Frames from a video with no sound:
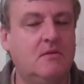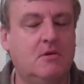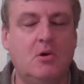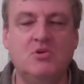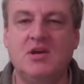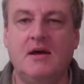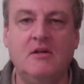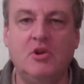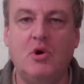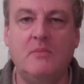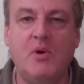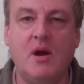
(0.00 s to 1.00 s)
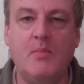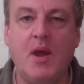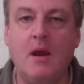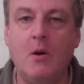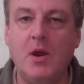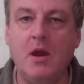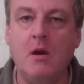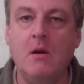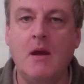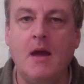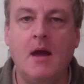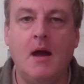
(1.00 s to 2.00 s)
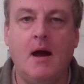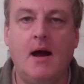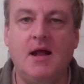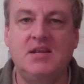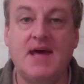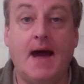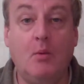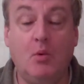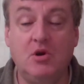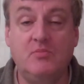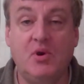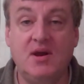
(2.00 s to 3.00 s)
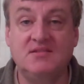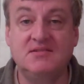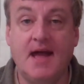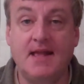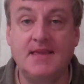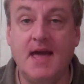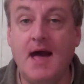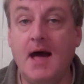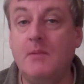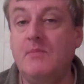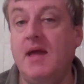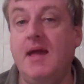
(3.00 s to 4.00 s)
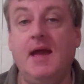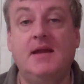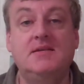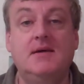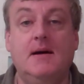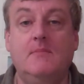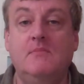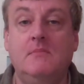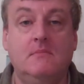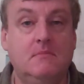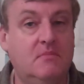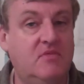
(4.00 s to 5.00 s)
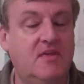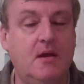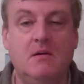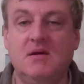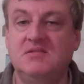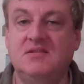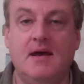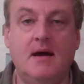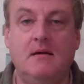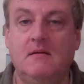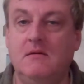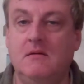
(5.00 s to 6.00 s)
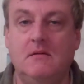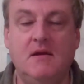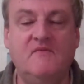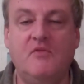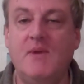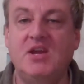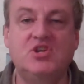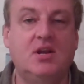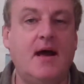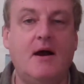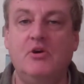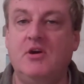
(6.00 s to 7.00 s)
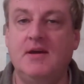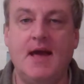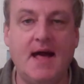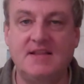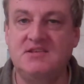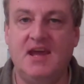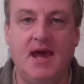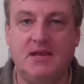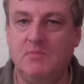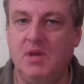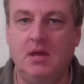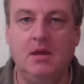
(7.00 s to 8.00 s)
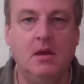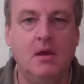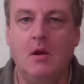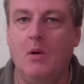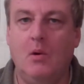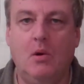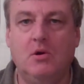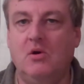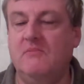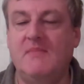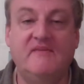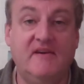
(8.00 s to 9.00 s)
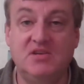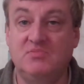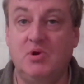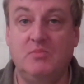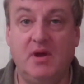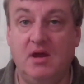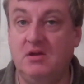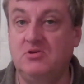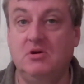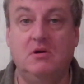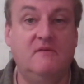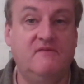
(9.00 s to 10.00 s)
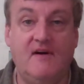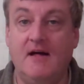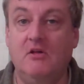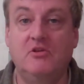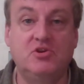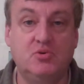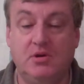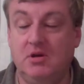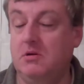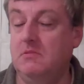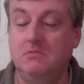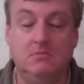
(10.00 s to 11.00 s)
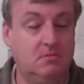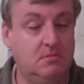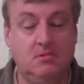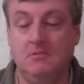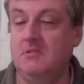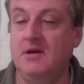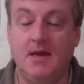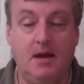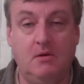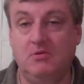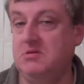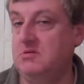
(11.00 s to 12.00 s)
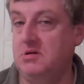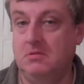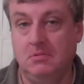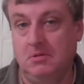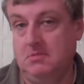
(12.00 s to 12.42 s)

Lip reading: go to IllinoisPrepHarrier.wordpress.com, and there is information on how you can contact me. Or go to my Facebook page, or follow the Twitter account, or